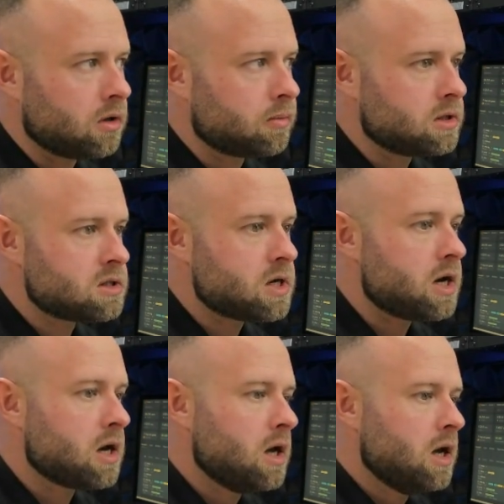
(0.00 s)
going to
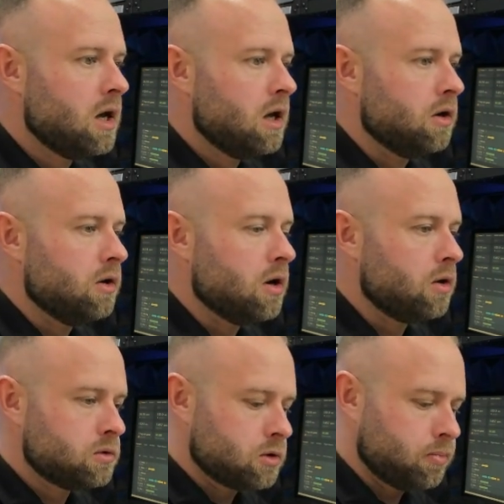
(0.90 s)
say
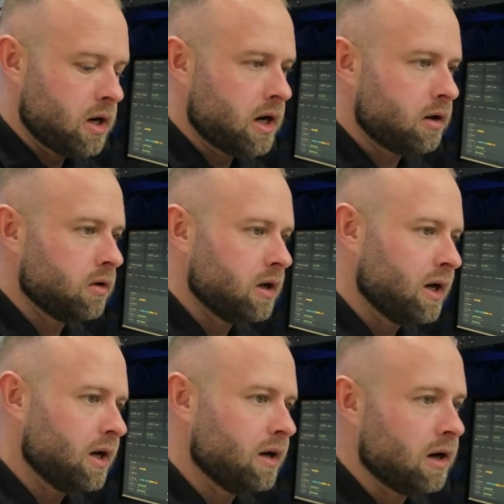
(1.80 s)
no to Pyron,
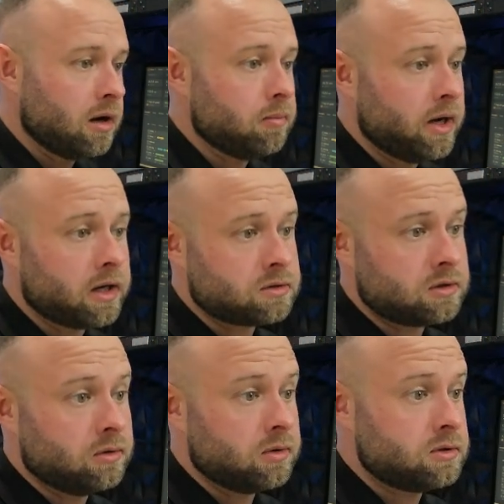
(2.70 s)
and I'm actually
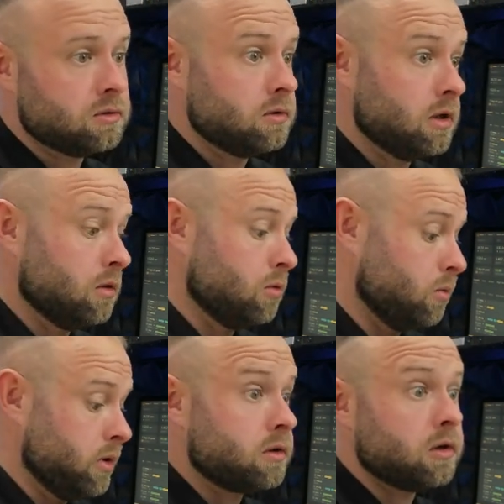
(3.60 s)
going to go
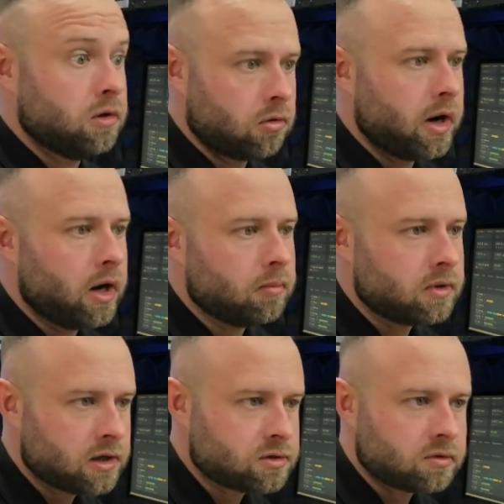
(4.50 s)
with Gram.
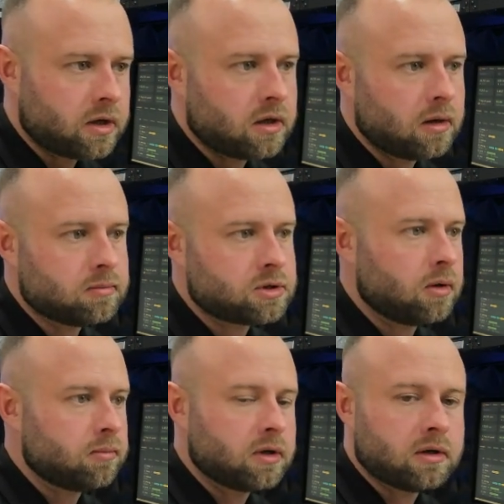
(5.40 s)
That's right. So
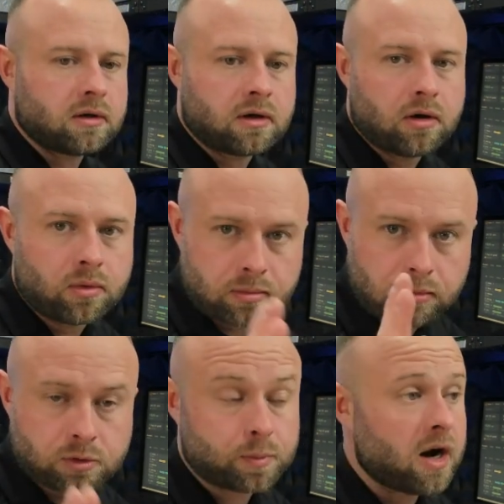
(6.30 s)
I'm going to go with the
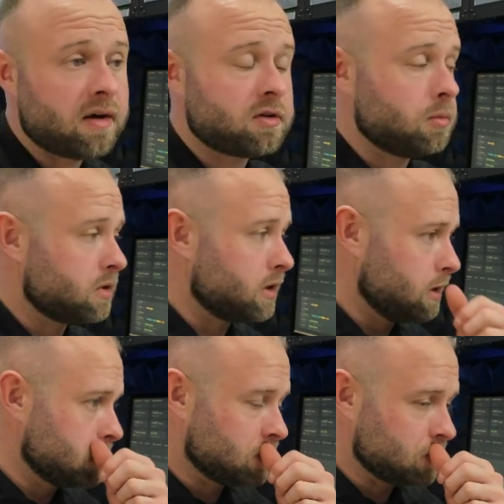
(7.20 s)
most profitable
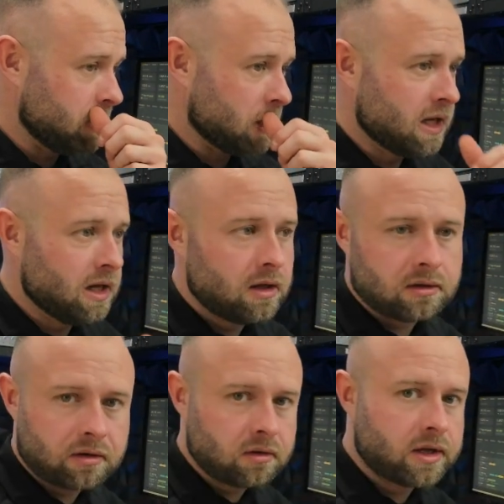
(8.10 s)
things this week.
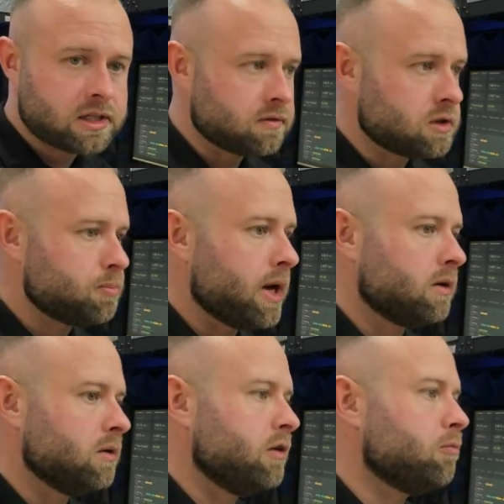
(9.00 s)
A little less of a
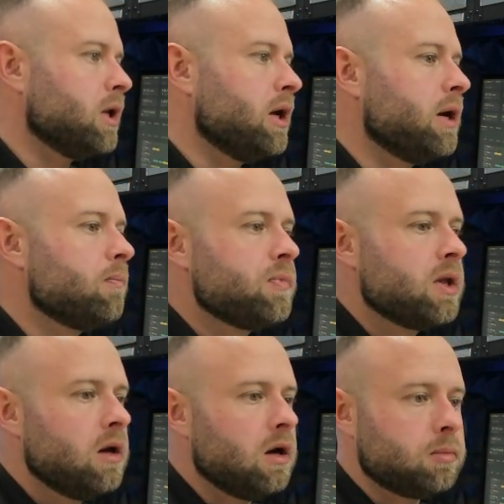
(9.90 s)
speculative play,
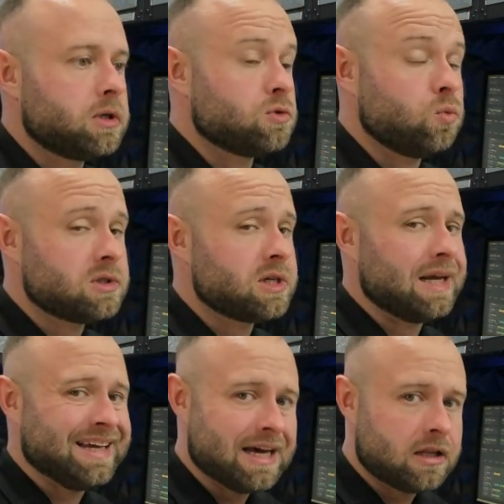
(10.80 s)
because once I
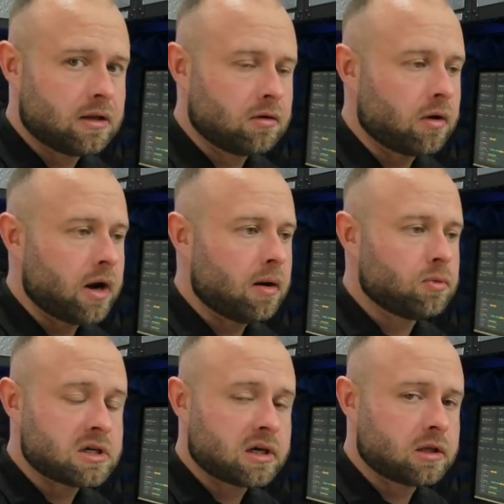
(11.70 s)
get the Gram,
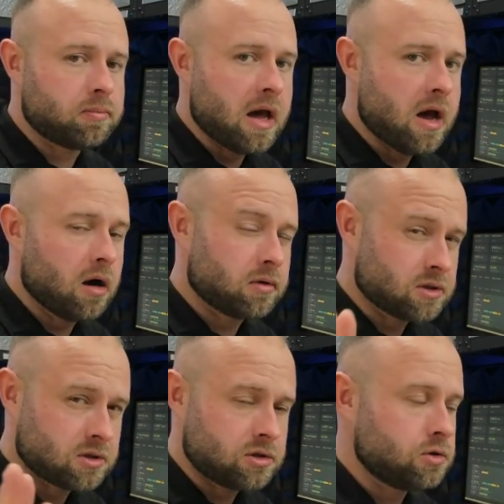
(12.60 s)
once I get the payout,
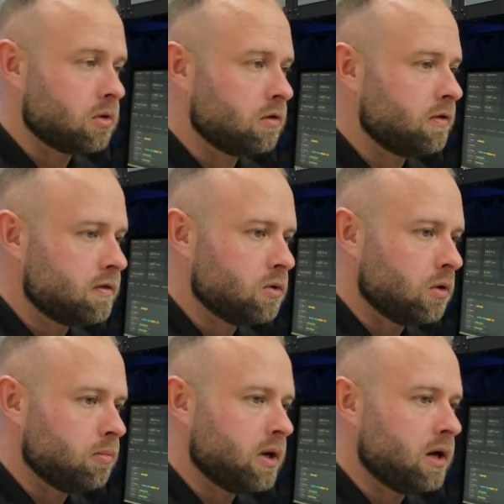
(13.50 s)
because it's a 250
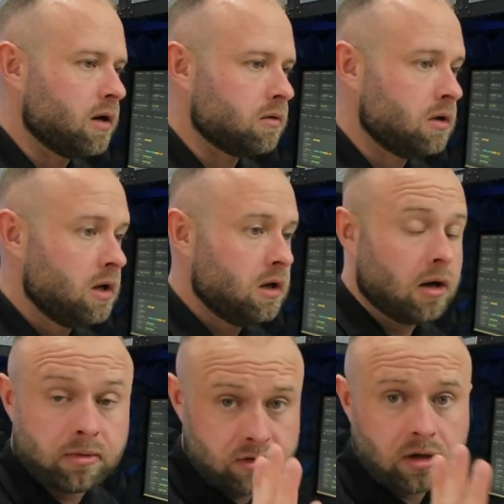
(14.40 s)
coin payout,
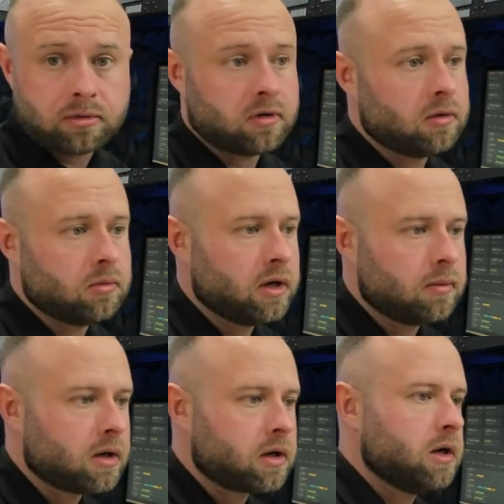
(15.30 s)
I'm going to dump it right away.
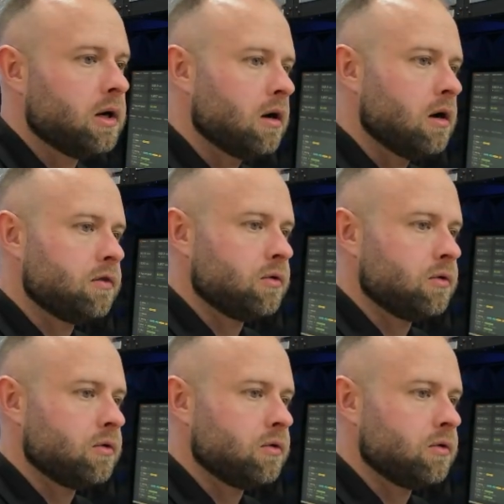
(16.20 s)
I'm not going to hang on to